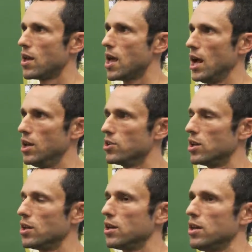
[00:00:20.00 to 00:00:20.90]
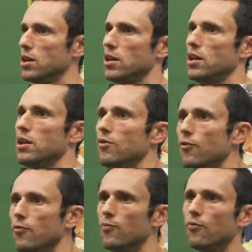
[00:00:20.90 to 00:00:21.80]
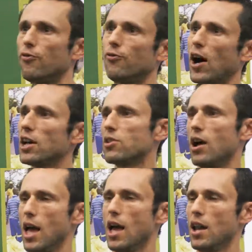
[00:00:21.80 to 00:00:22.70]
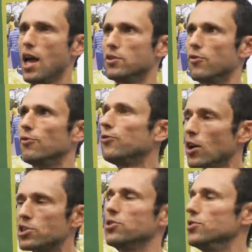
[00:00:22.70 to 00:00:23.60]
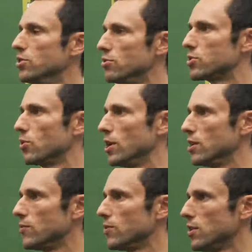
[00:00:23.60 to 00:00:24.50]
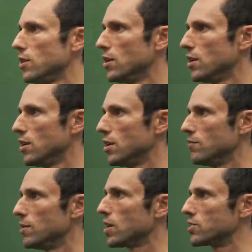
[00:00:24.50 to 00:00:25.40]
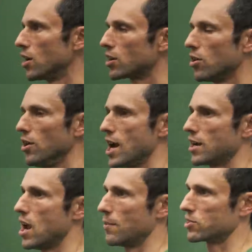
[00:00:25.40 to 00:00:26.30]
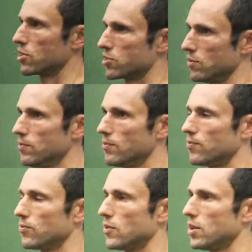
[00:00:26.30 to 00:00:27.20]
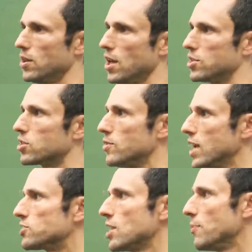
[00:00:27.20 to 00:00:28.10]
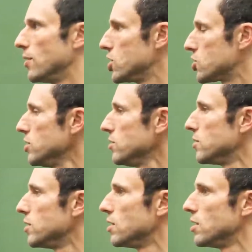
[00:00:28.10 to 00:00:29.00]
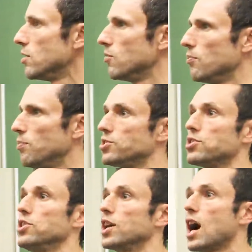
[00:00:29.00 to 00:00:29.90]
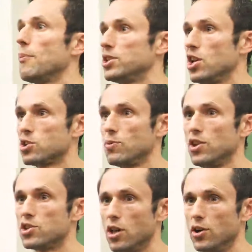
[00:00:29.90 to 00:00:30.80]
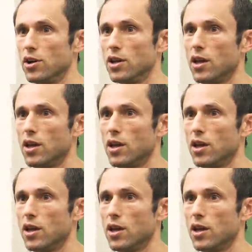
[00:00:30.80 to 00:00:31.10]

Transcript: And fostered the new story. Because our current economic system, it creates separation, puts us into competition with each other,